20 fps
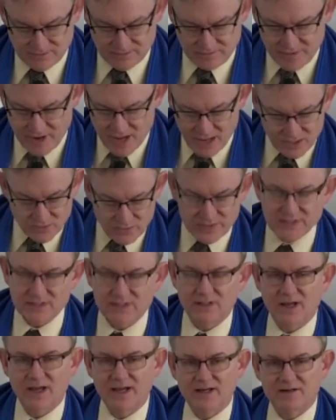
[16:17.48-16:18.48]
following the
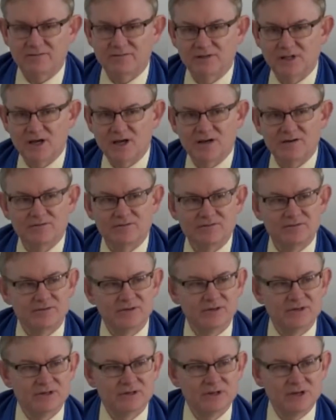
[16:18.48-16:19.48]
light of love,
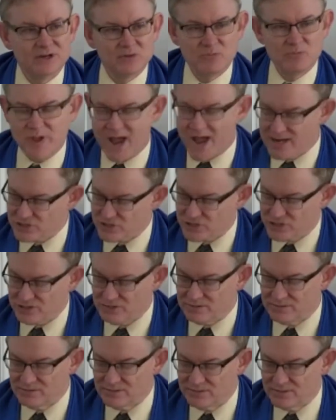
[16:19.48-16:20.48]

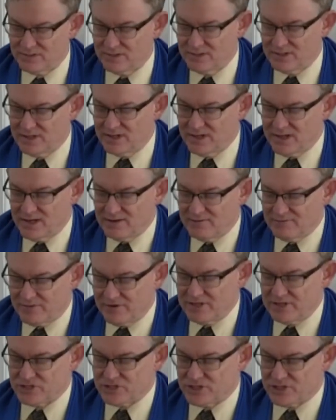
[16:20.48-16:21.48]
compassion, and
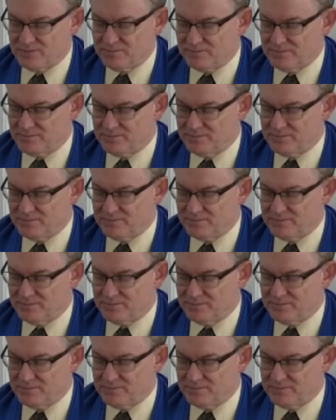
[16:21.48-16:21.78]
friendship.